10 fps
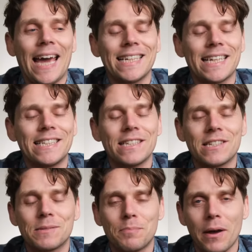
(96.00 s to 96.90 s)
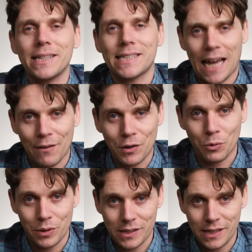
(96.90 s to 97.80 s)
And despite having
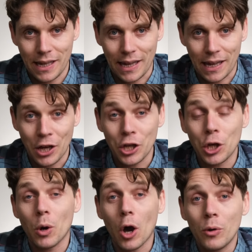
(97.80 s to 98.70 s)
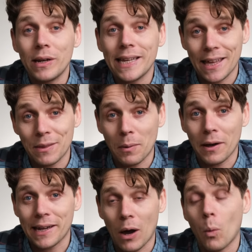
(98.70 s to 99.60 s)
all this gear, you only get the
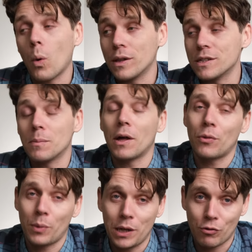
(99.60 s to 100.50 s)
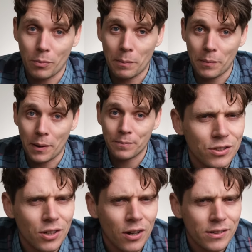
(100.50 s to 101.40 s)
bike out once a month when you remember.
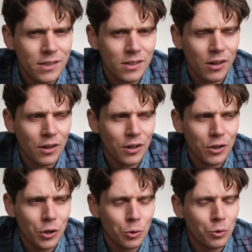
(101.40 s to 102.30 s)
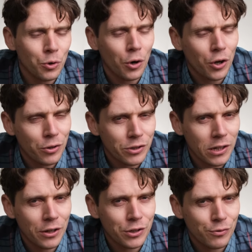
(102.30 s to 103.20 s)
Chances are you're not going to
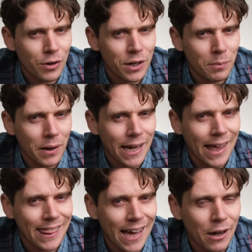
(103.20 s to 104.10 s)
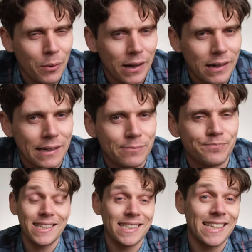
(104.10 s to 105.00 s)
learn to ride a bike that quickly.
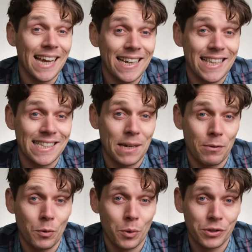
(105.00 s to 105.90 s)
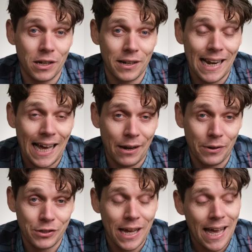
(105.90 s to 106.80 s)
It's exactly the same if you want to learn a
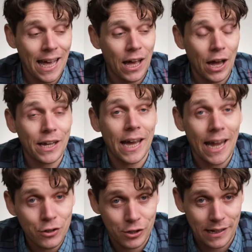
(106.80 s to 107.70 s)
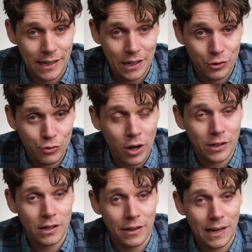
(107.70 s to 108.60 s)
language. Occasionally, trying
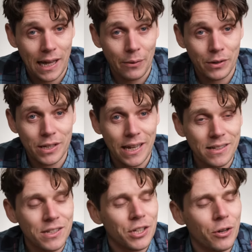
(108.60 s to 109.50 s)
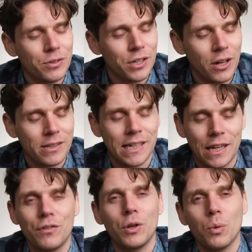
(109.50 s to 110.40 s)
to learn a language isn't going to cut it
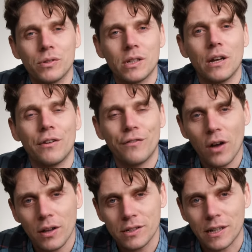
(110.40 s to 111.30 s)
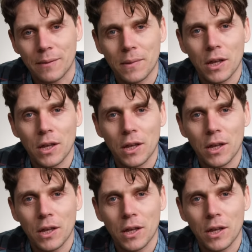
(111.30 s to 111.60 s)
if you want to learn faster.